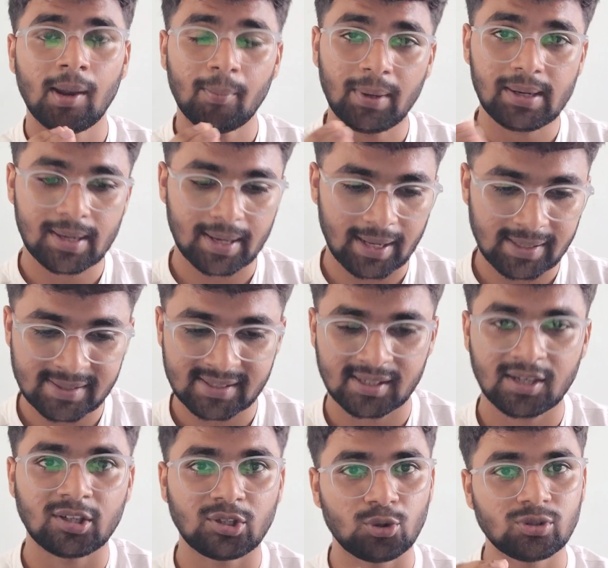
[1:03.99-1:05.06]
But rest,
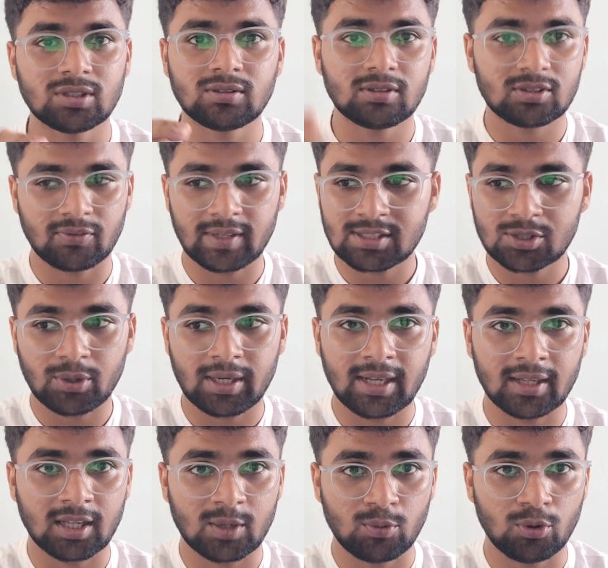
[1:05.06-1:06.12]
don't switch to any
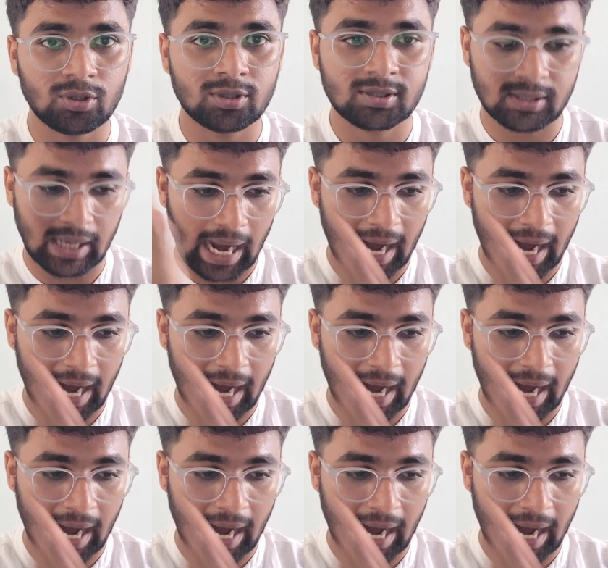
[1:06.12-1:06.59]
other books